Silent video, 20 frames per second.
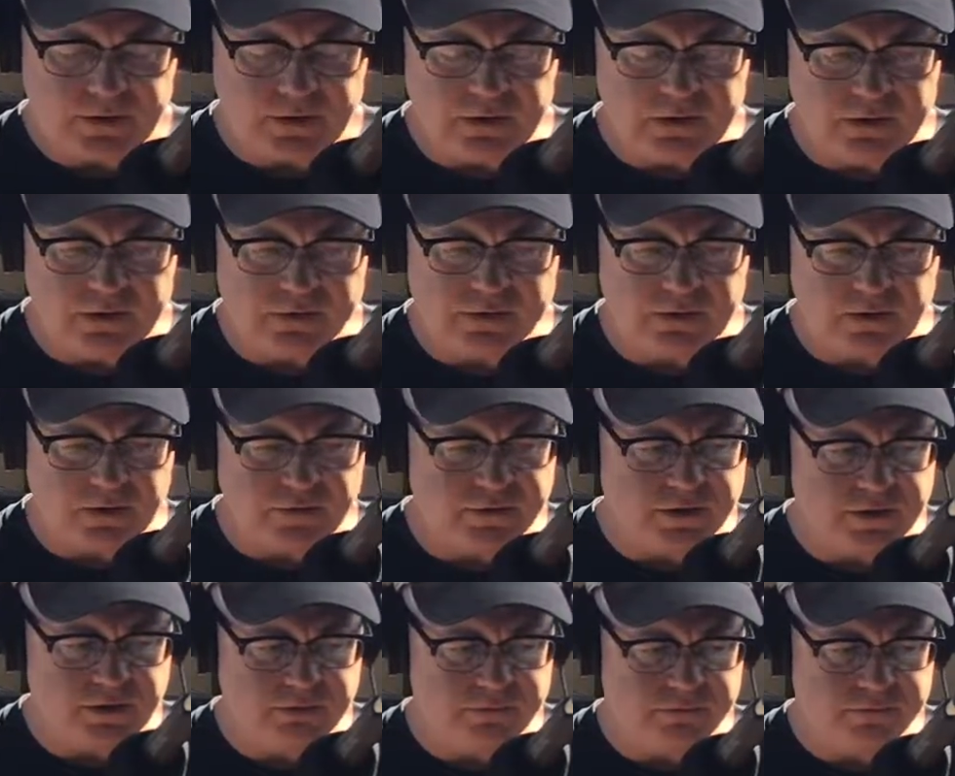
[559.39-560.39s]

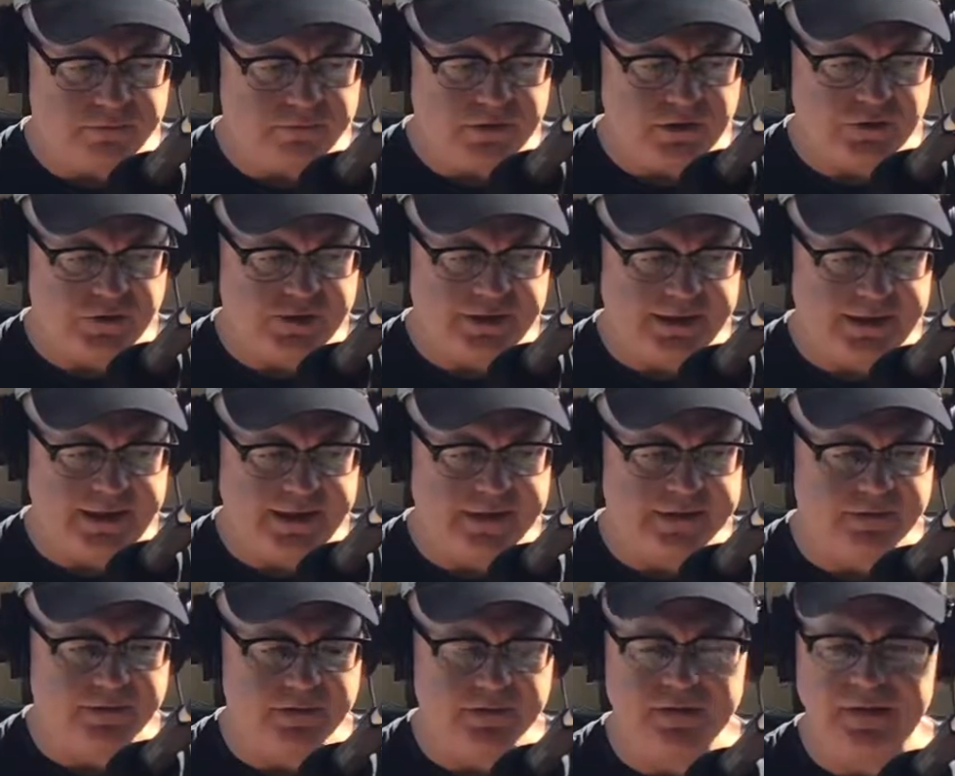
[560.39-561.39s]
discovered the Chet
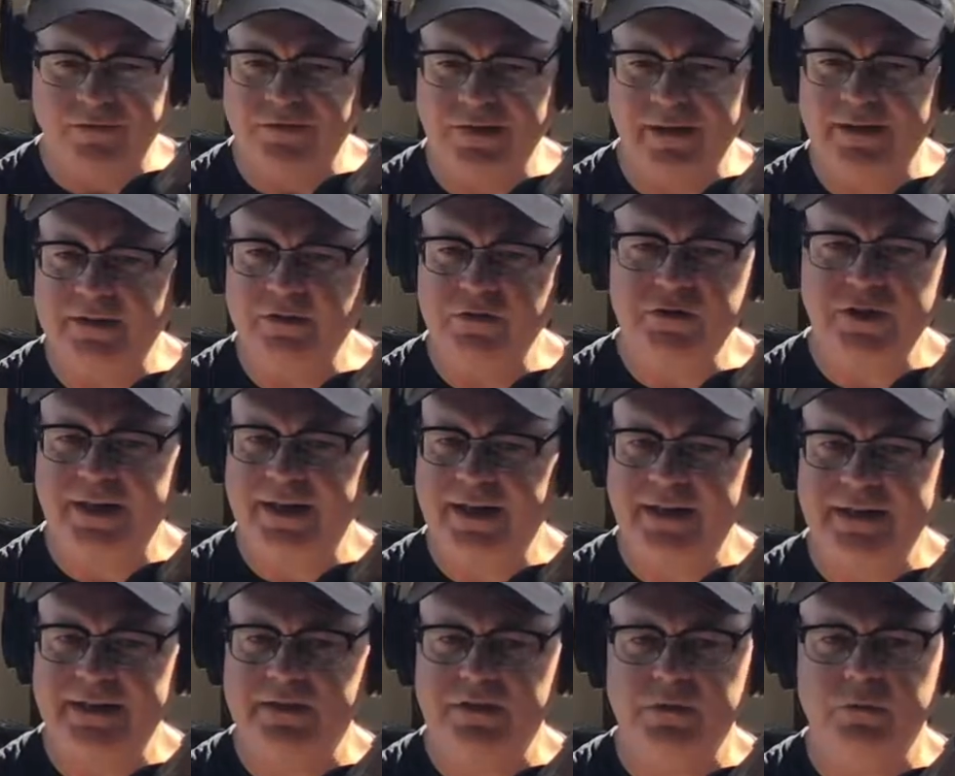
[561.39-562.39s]
Atkins stuff, Chet
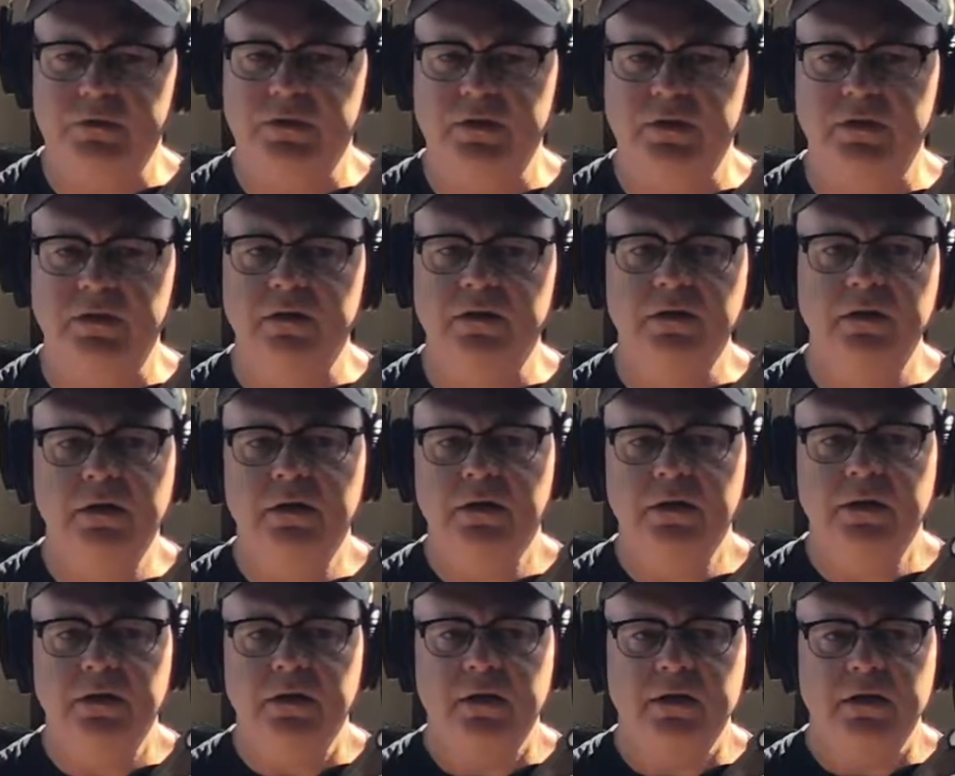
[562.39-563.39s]
Atkins was a
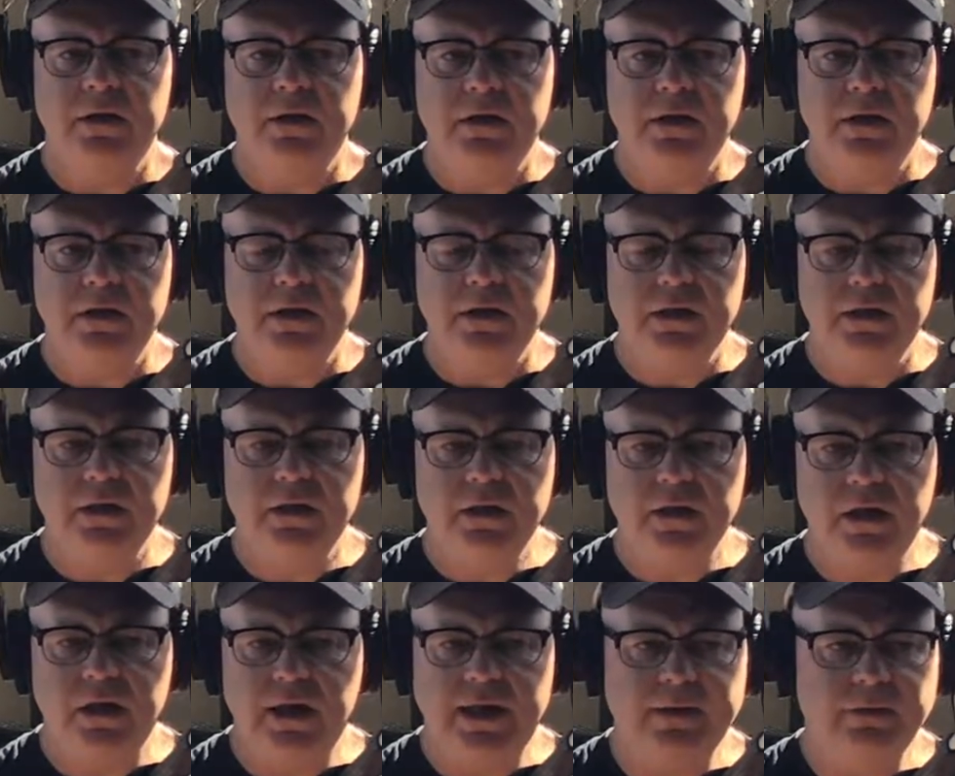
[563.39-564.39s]

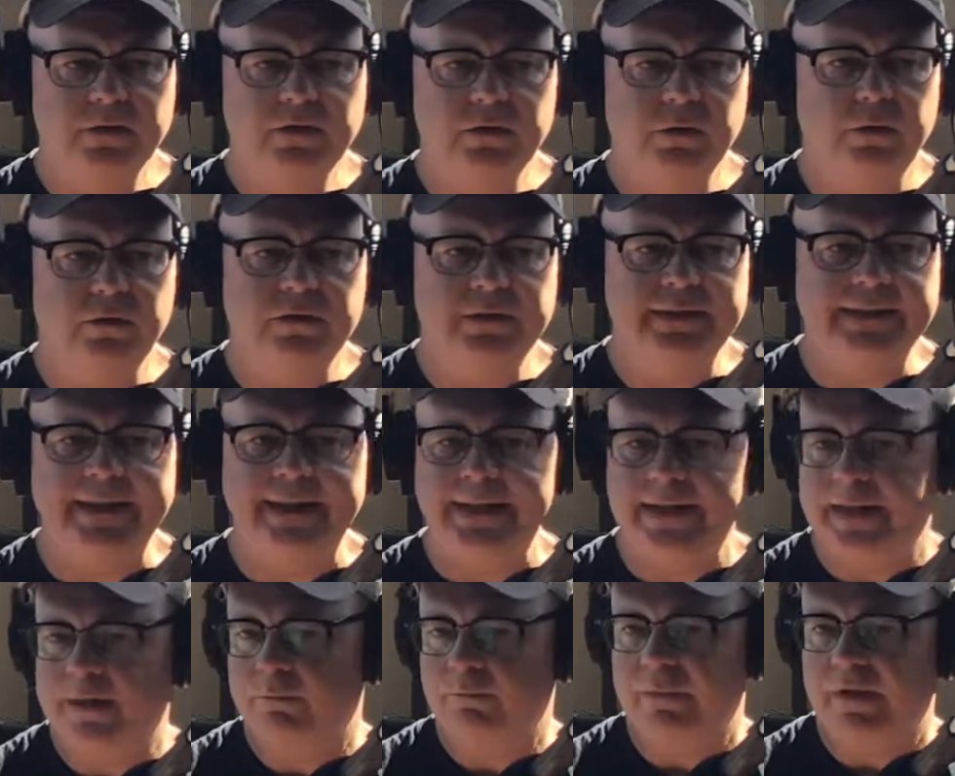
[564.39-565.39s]
household
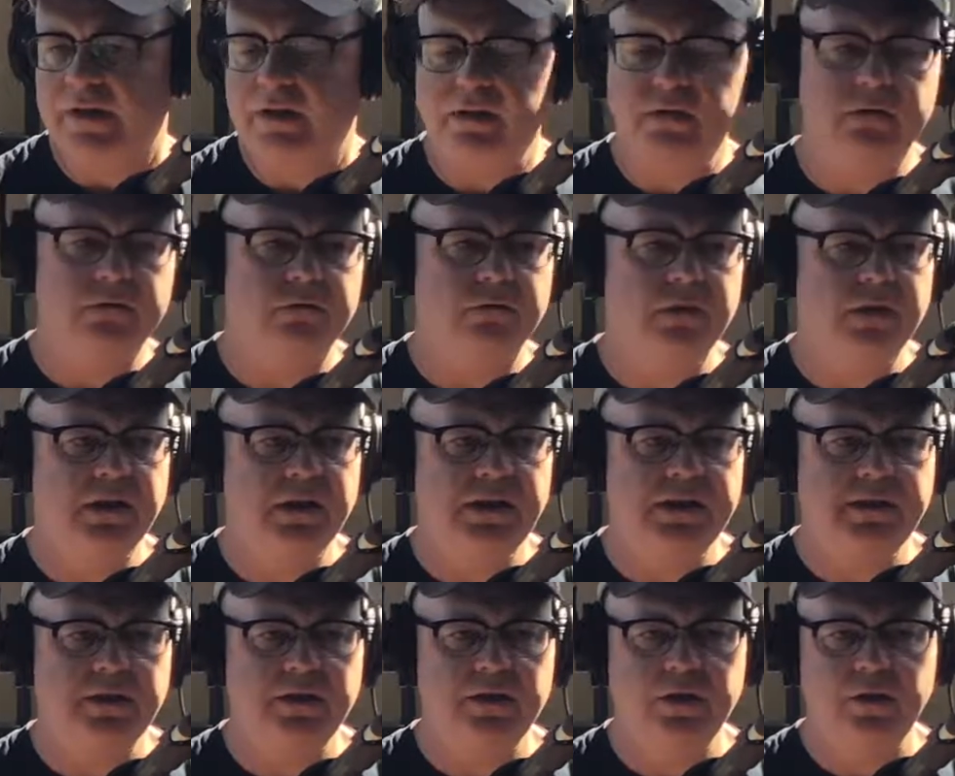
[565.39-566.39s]
name, but I didn't really
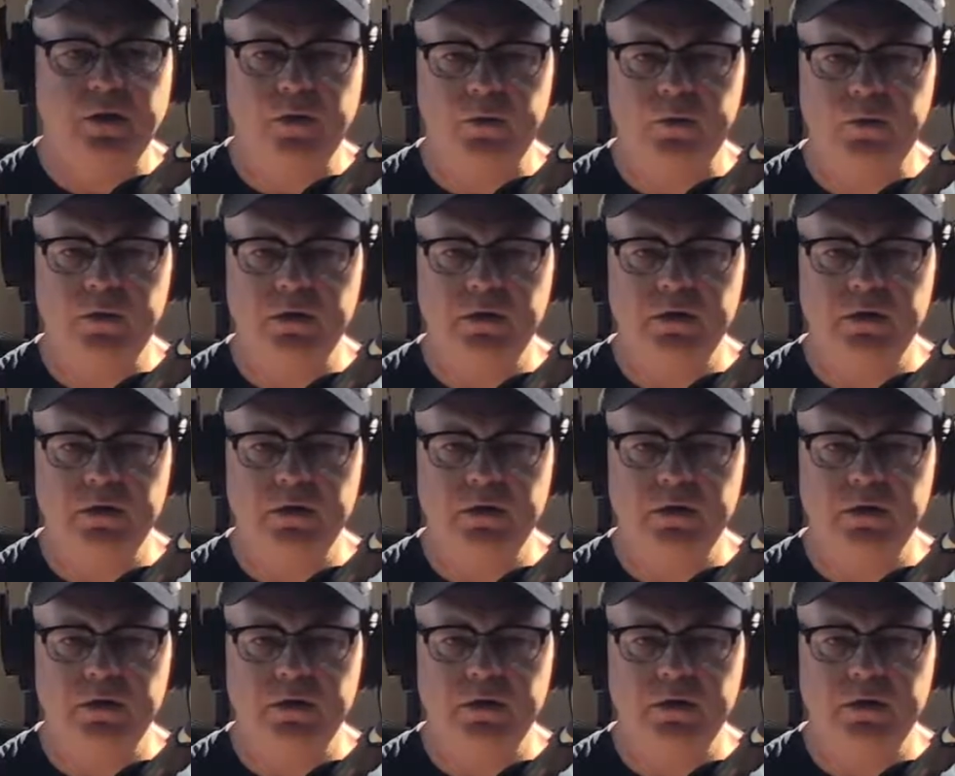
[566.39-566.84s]
know.